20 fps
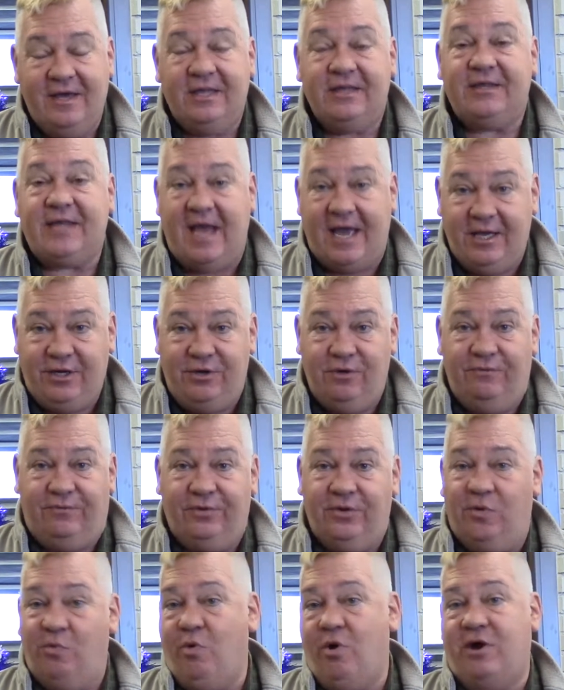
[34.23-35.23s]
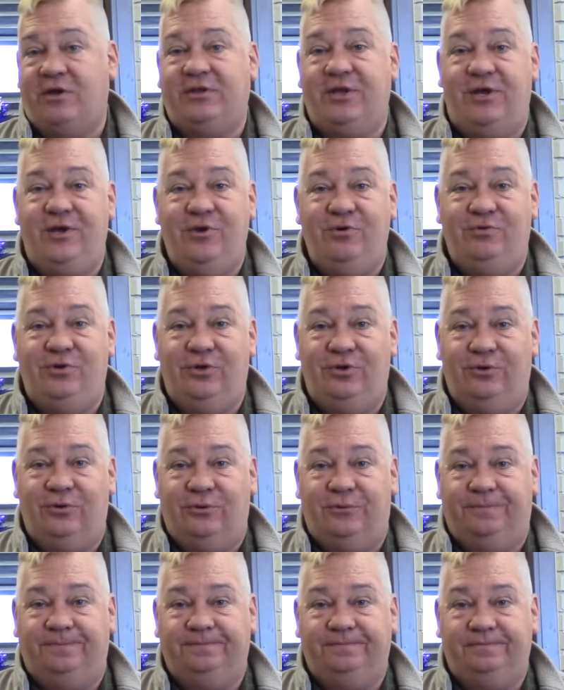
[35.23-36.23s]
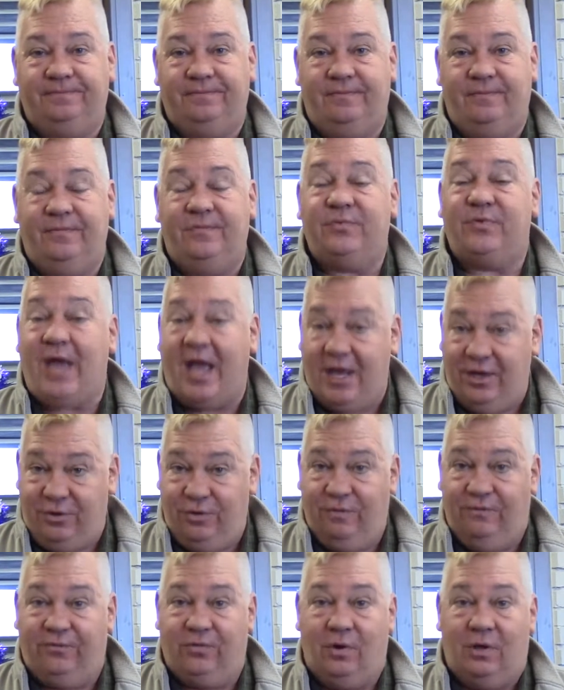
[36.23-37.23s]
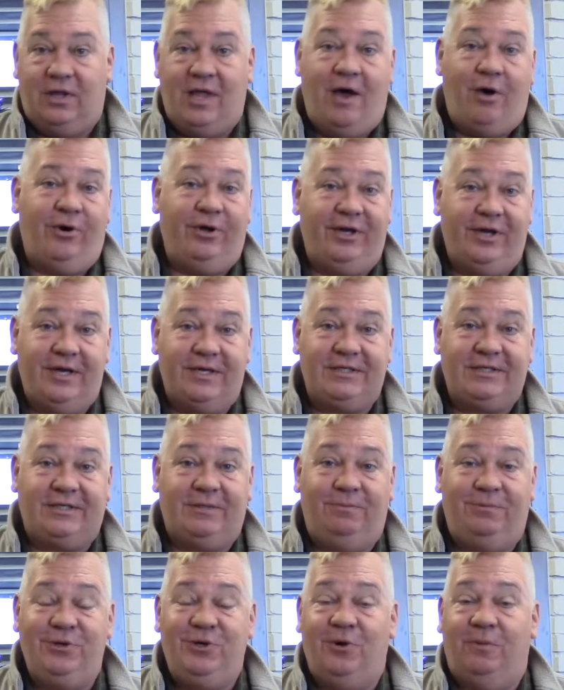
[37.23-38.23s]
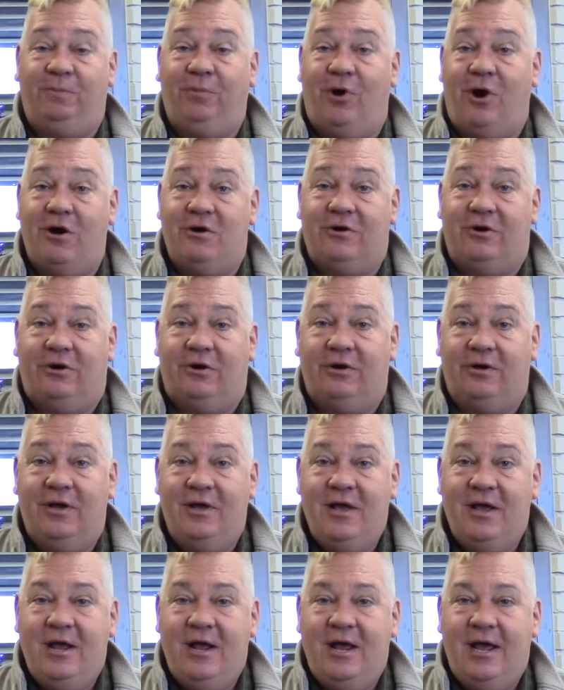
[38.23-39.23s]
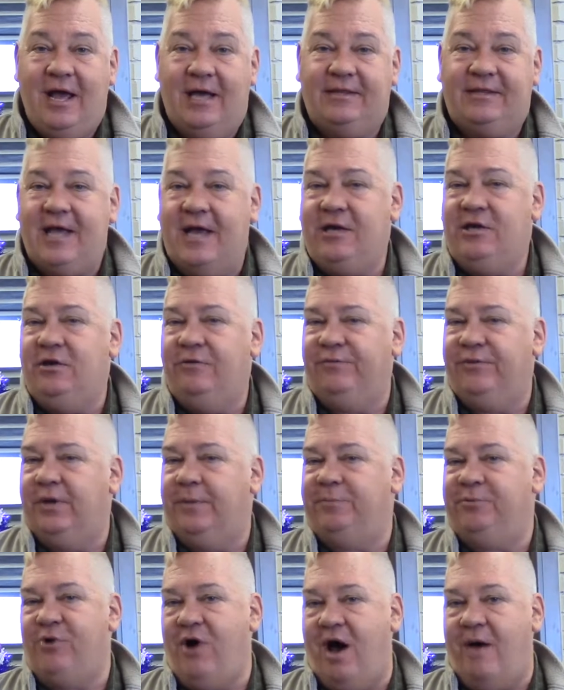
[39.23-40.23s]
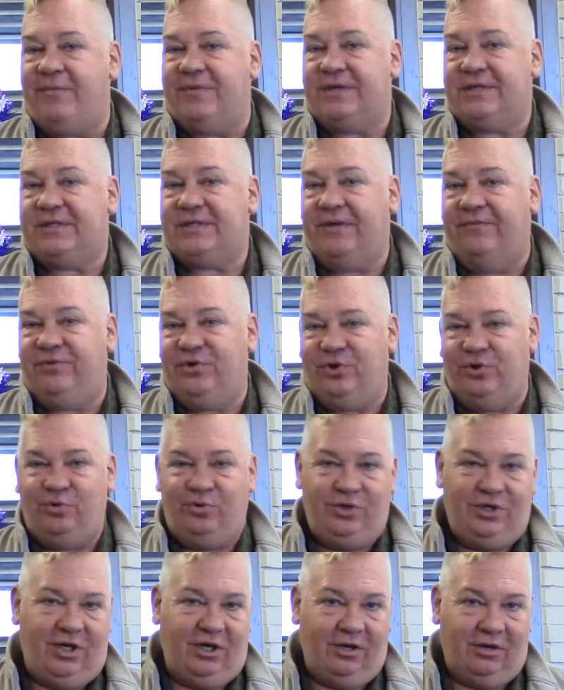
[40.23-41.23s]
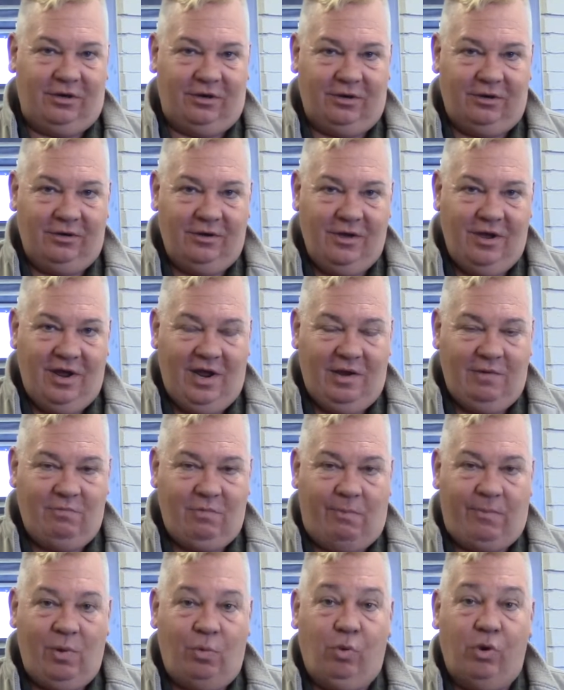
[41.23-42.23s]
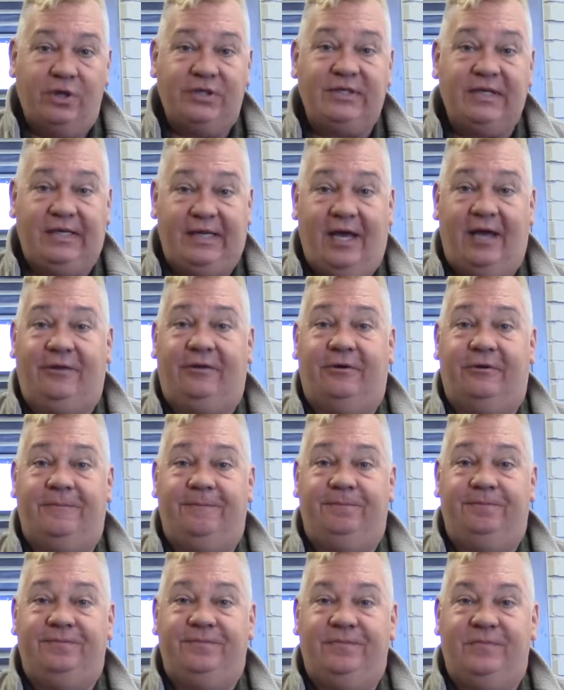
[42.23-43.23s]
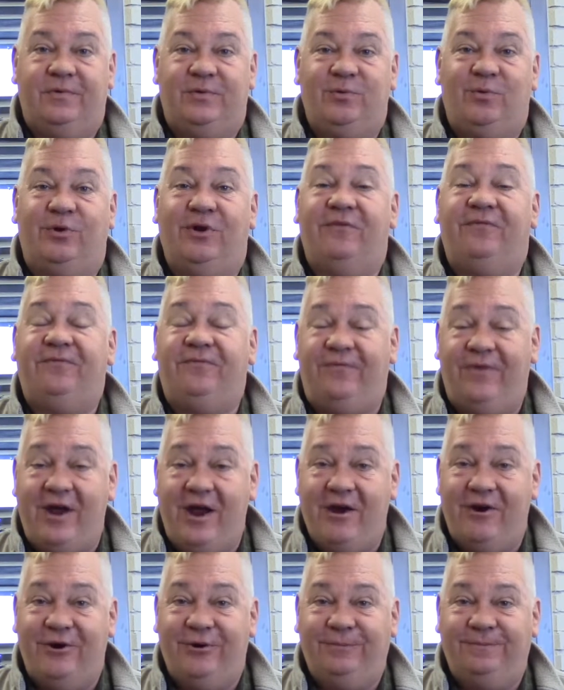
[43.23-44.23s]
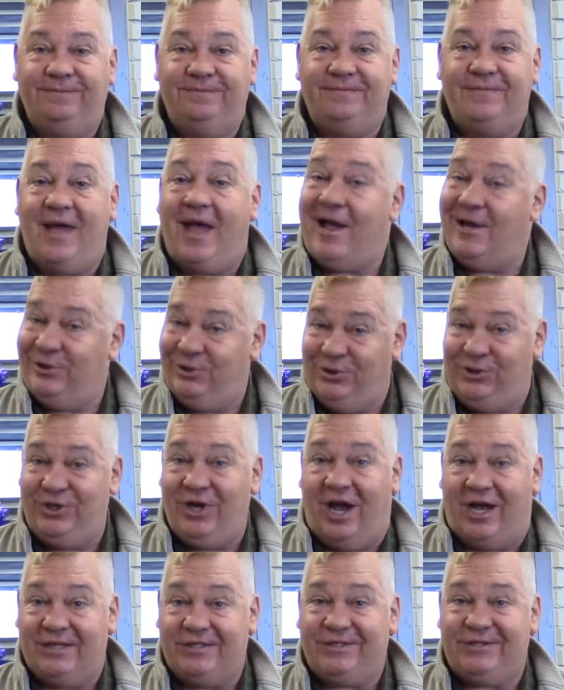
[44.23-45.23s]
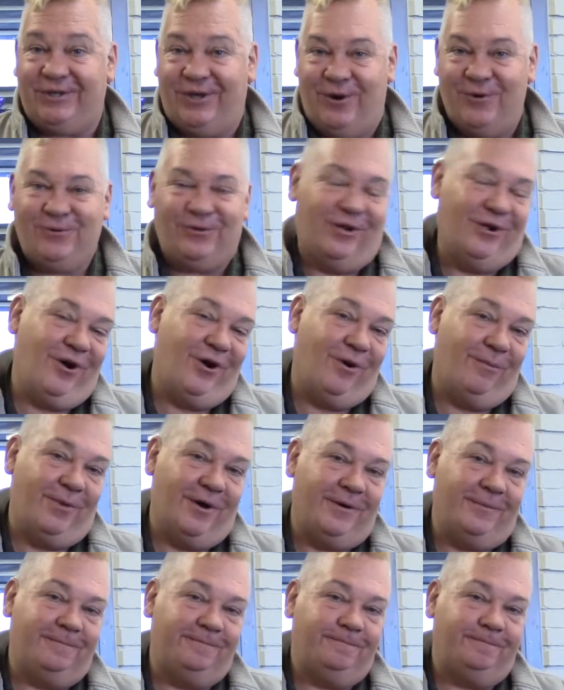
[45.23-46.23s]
Thank you for the work that you do. Thank you for allowing us to be your partner. And thank you for the promise of a new year when we work together toward a fair and just Oklahoma.